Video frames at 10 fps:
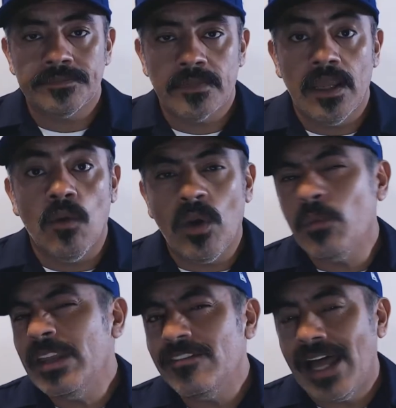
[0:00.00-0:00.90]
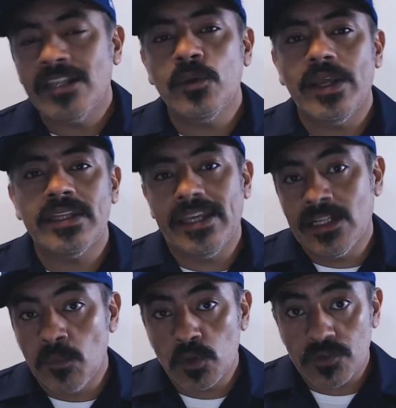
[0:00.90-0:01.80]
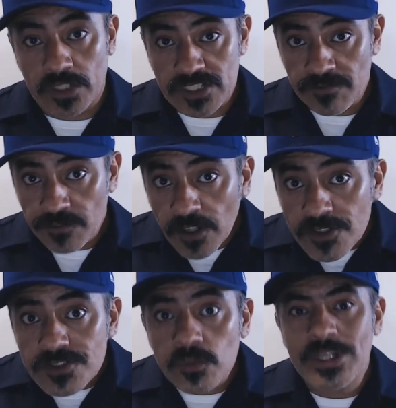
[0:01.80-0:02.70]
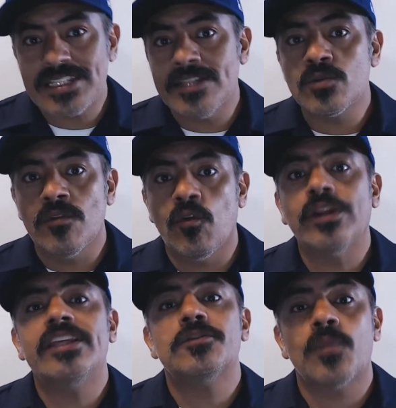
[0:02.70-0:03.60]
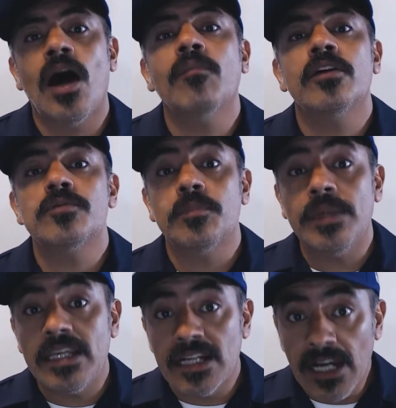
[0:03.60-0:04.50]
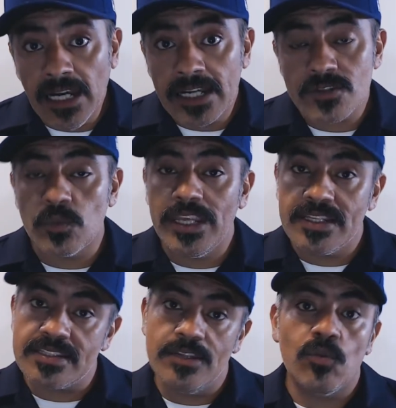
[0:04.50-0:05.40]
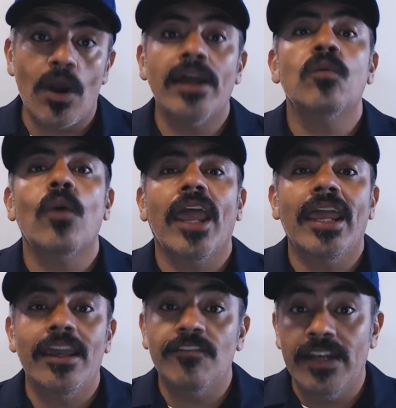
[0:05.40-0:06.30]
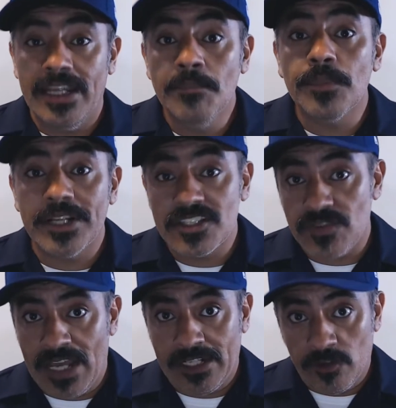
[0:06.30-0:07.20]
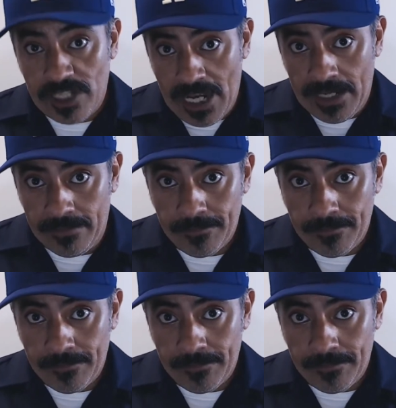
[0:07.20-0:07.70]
When we evaluate the innermost function first, we tend to avoid these problems because we can see right away if an input is valid or not.